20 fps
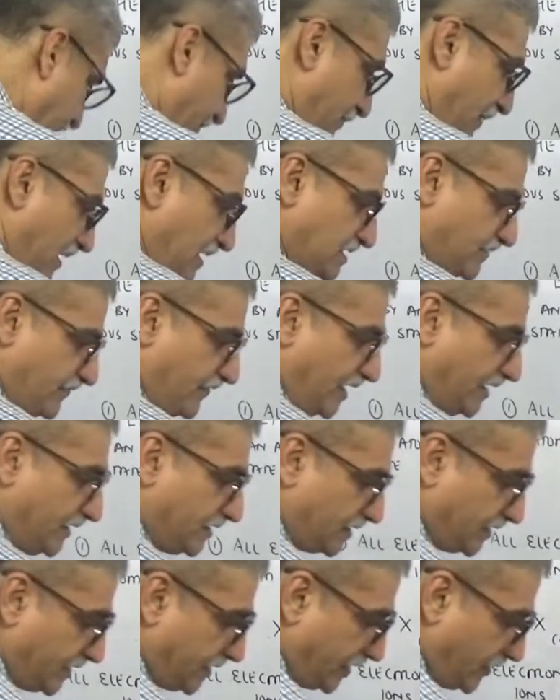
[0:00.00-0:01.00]
plus
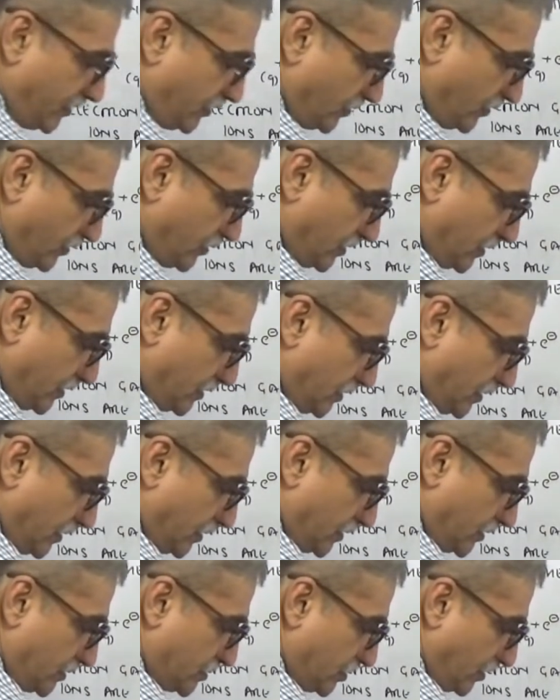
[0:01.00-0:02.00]
532.
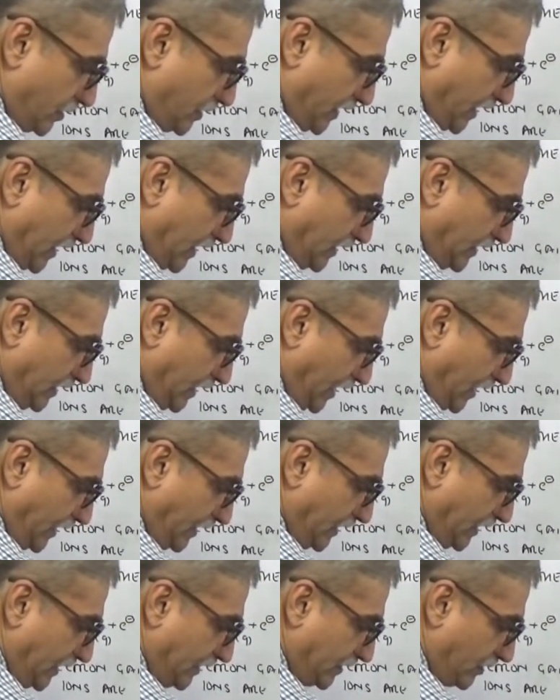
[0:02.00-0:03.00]
So delta
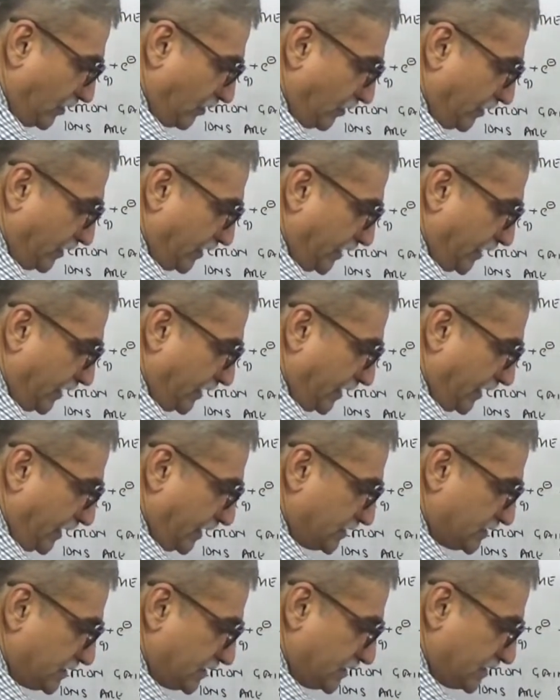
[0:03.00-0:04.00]
electron gain
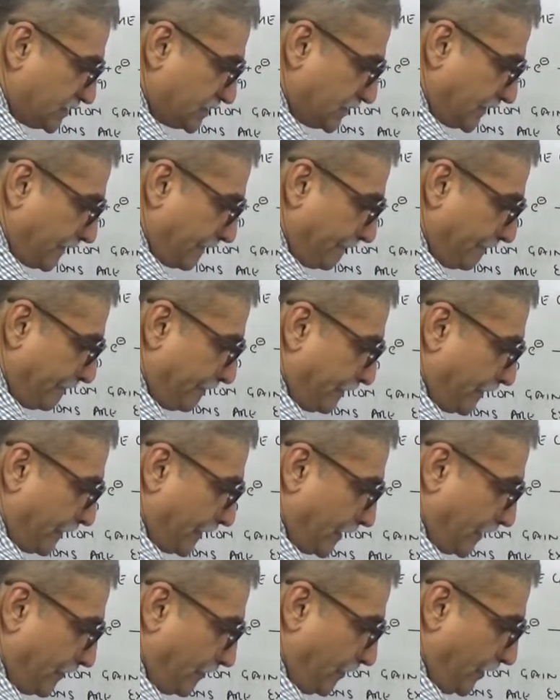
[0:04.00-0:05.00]
H is
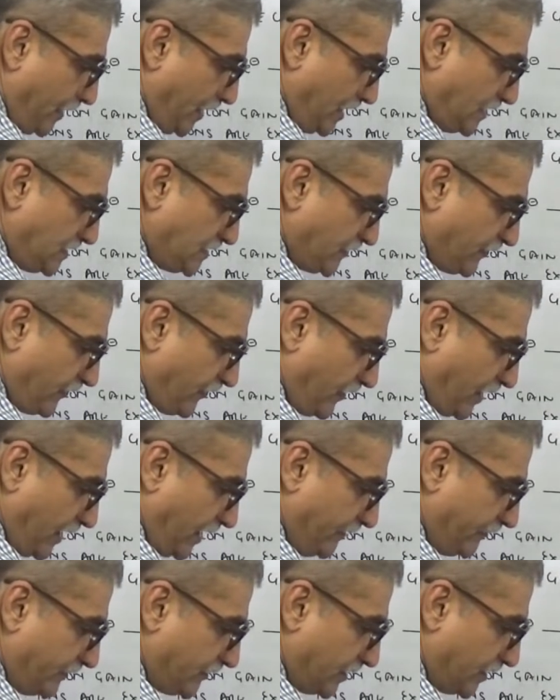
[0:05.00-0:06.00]
plus
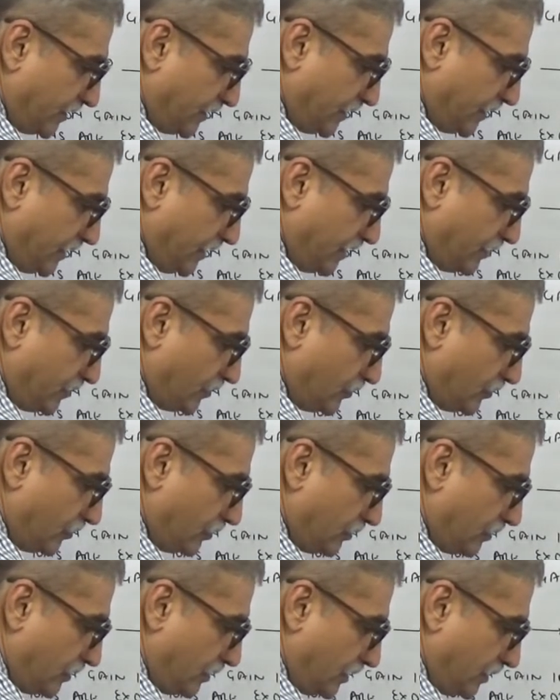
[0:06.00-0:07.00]
532
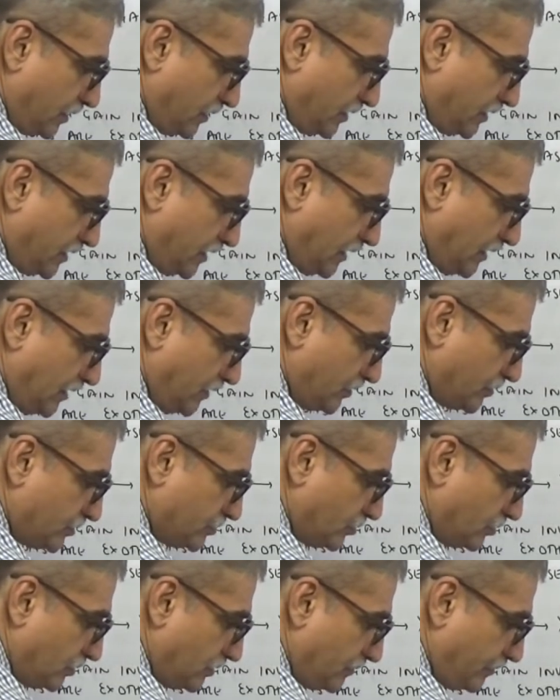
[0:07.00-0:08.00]

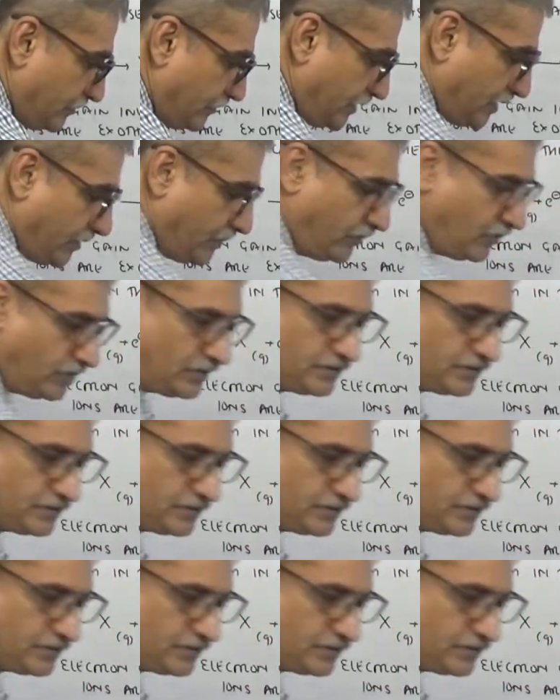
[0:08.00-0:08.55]
kilojoule per mole.